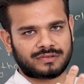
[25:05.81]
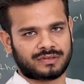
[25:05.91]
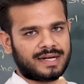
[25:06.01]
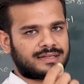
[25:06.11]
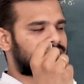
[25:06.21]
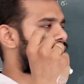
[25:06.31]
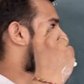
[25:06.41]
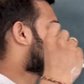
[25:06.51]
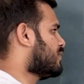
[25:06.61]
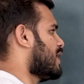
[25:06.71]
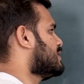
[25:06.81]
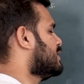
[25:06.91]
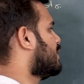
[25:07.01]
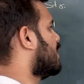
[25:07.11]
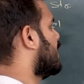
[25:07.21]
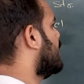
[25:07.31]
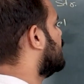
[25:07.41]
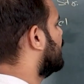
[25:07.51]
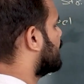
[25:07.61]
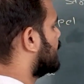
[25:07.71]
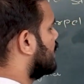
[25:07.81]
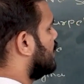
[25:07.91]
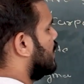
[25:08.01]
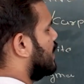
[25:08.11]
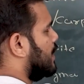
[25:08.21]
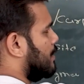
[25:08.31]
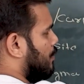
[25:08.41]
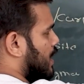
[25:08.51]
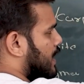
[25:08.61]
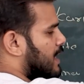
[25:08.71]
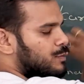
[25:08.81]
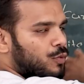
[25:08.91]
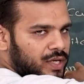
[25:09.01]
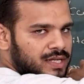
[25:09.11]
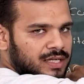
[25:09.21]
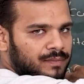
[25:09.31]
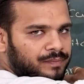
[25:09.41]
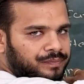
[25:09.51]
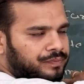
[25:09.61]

So let's revise it again. Megasporangium,